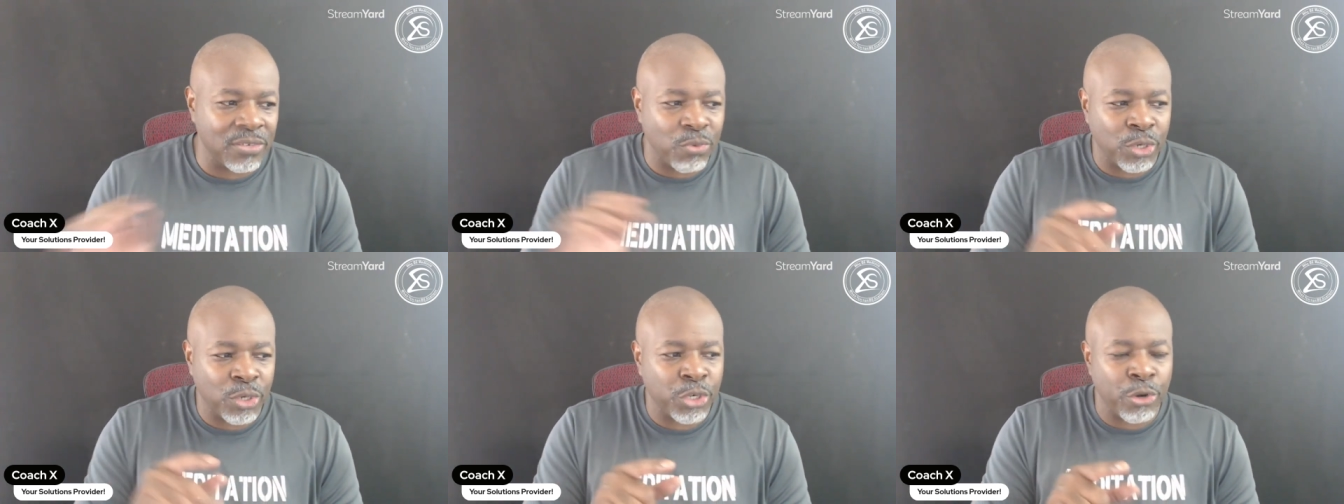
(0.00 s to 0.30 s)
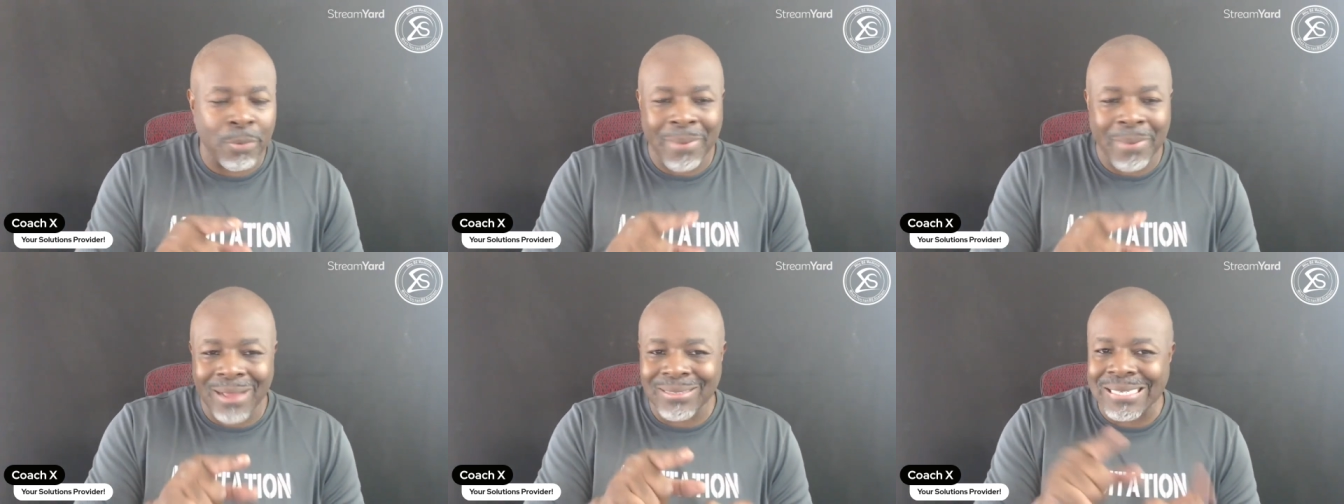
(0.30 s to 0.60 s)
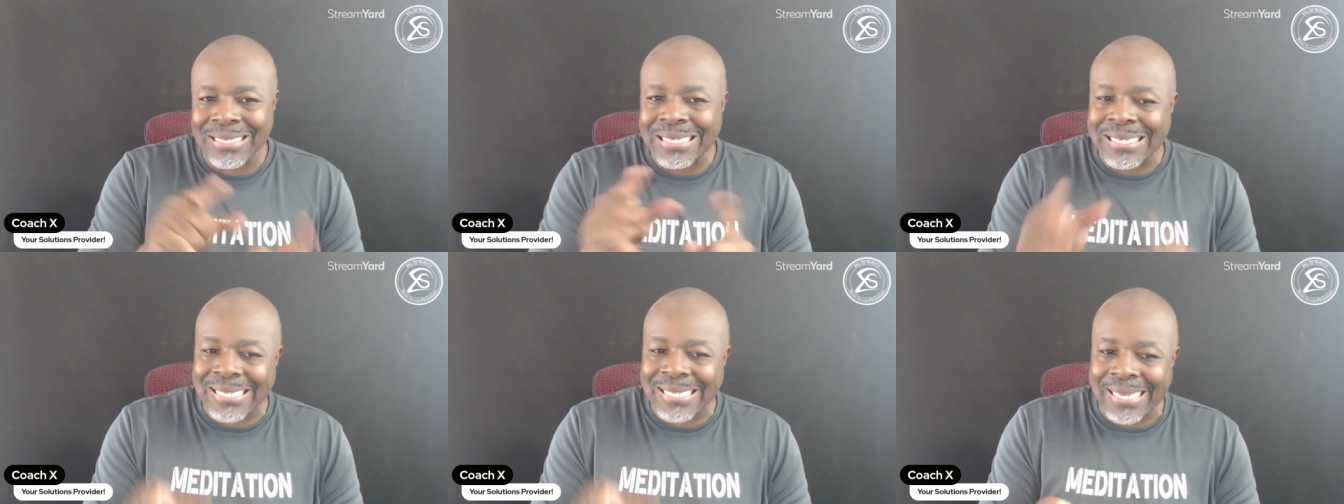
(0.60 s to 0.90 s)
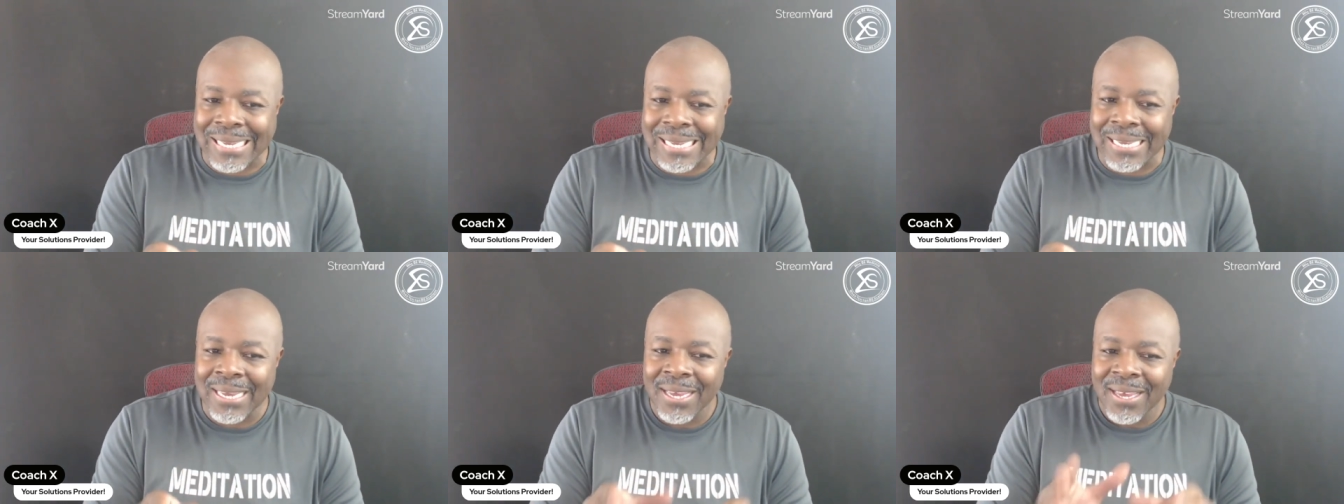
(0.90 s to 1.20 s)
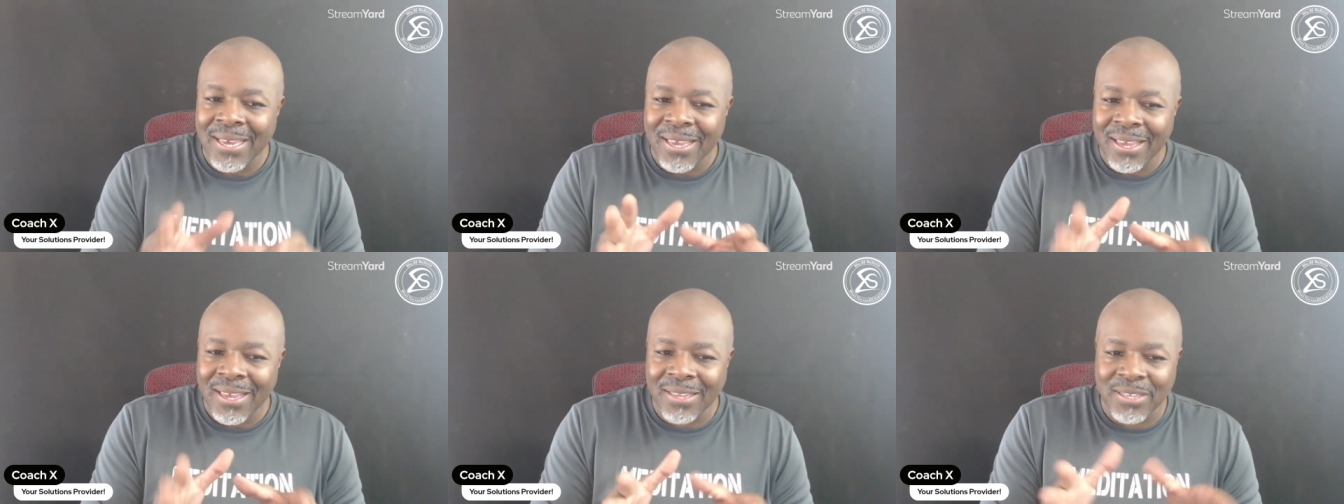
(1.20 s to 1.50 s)
What you're about to see
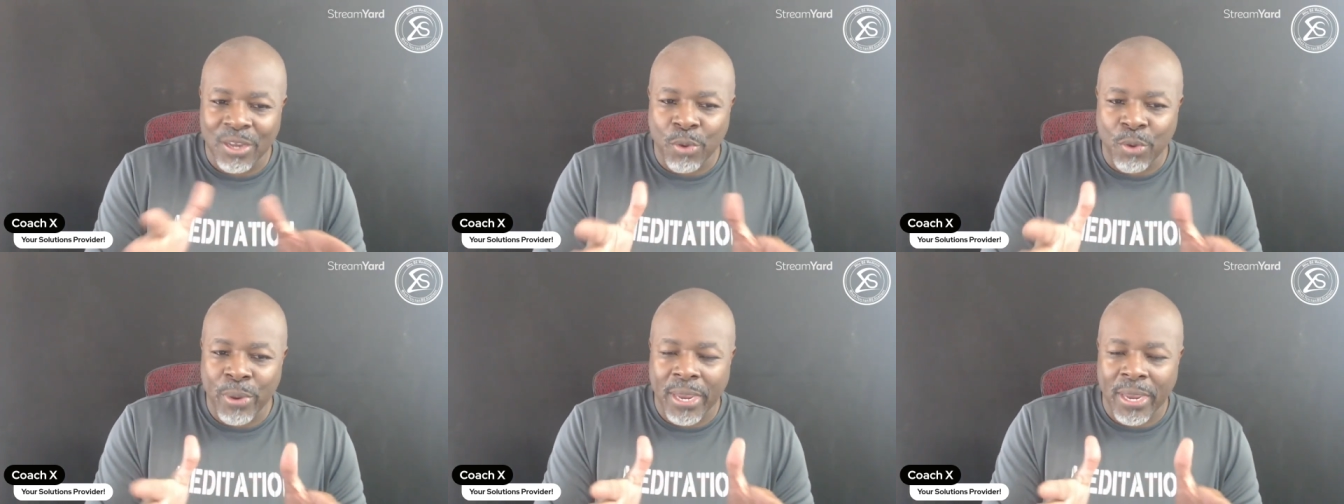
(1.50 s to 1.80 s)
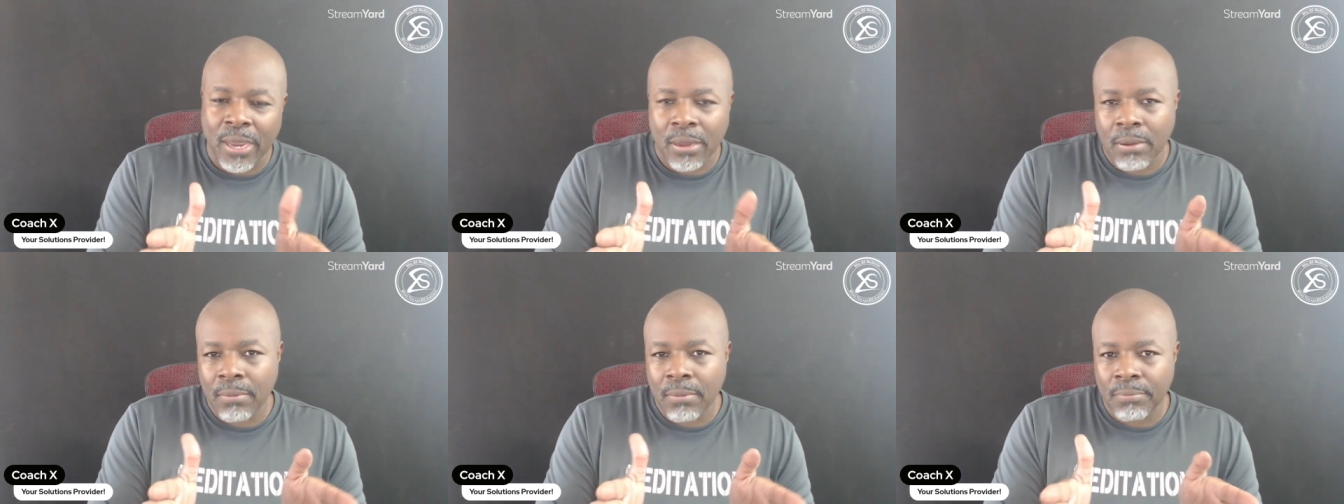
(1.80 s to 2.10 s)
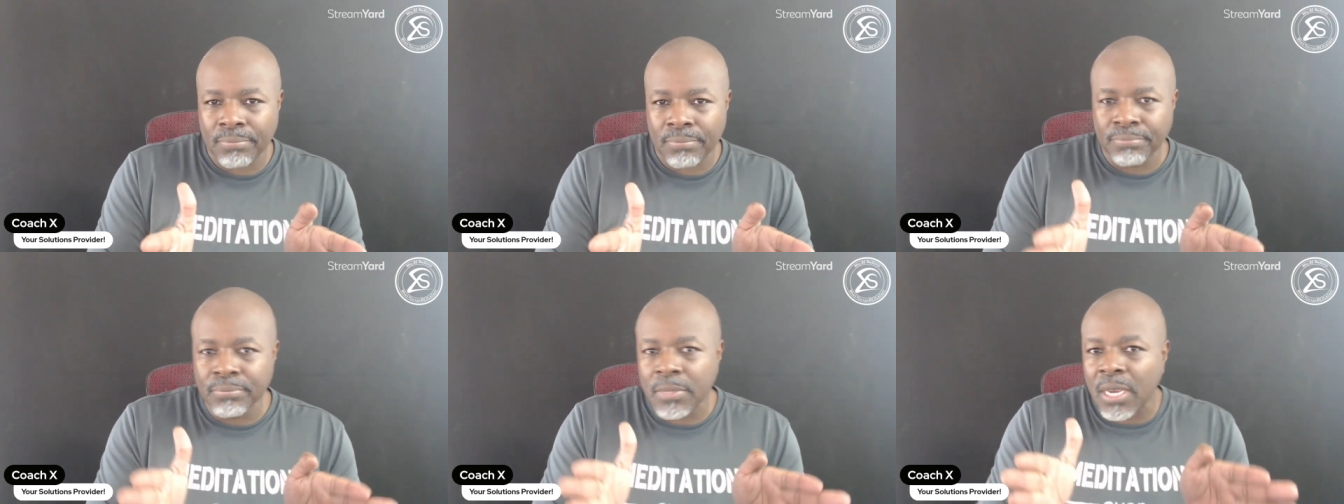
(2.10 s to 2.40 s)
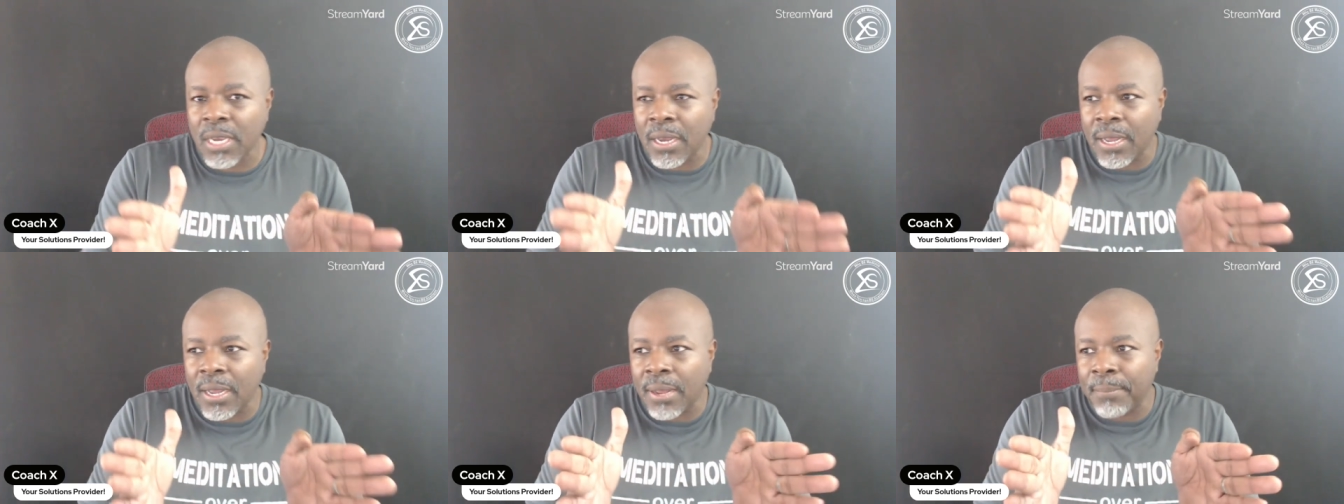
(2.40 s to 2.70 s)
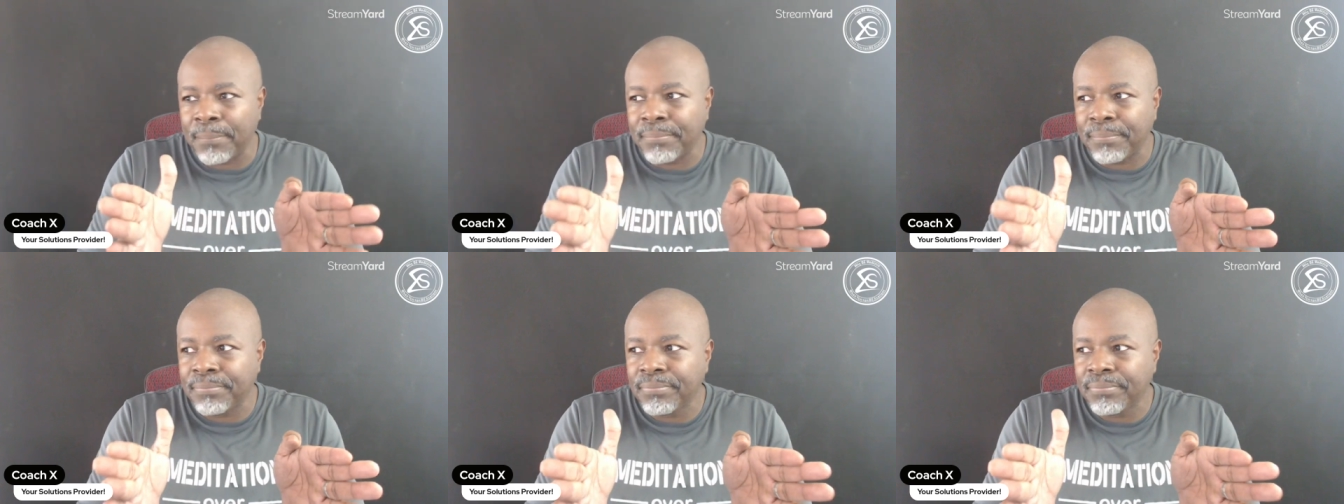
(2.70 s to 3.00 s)
is a quick
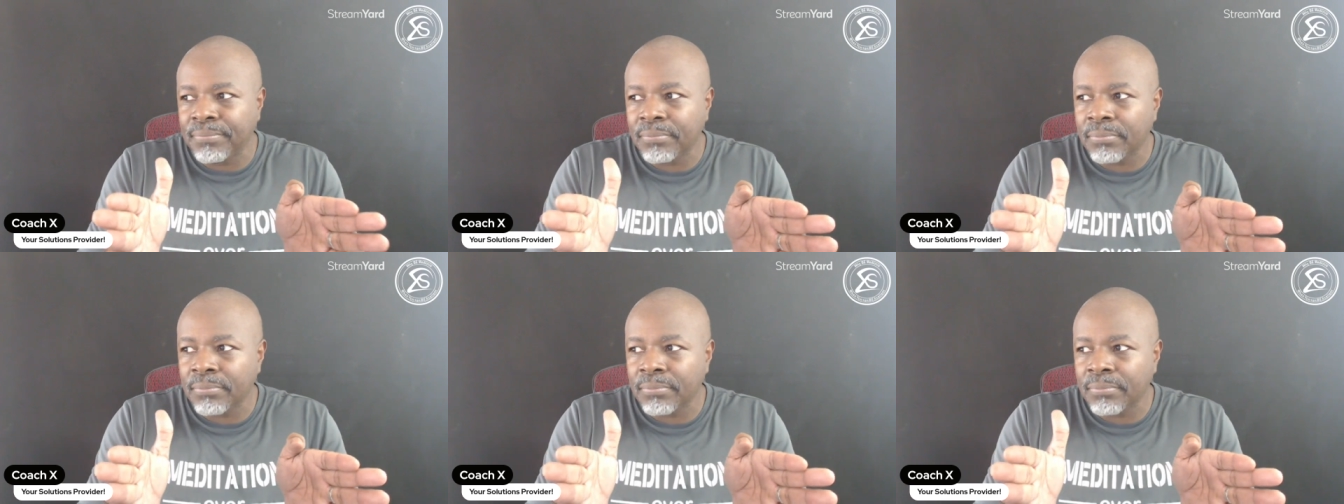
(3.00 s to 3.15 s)
um,